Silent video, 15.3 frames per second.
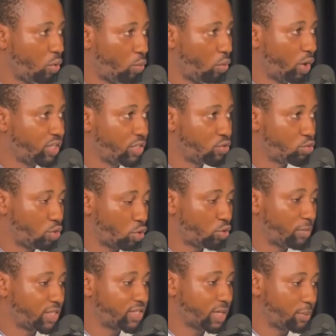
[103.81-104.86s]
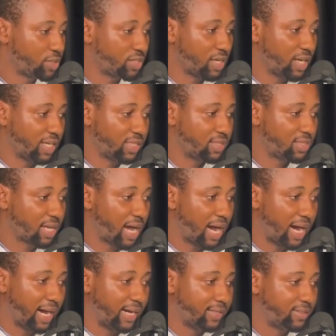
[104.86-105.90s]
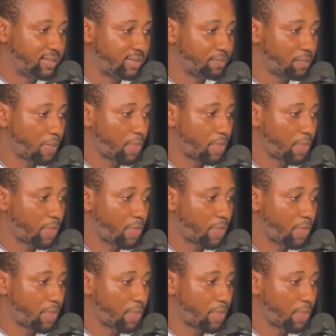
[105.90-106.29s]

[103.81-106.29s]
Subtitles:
what the two documents represent, and